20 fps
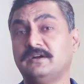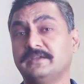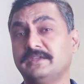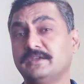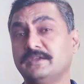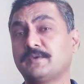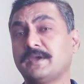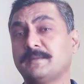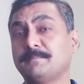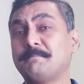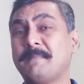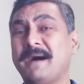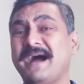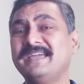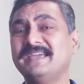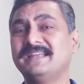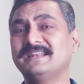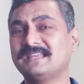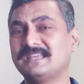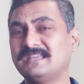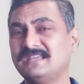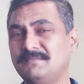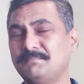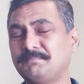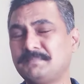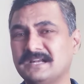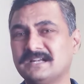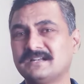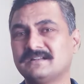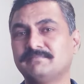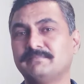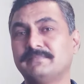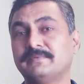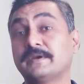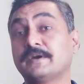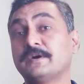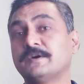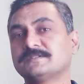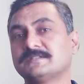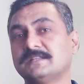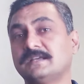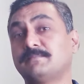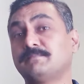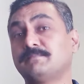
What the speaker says: can buy and keep it, because there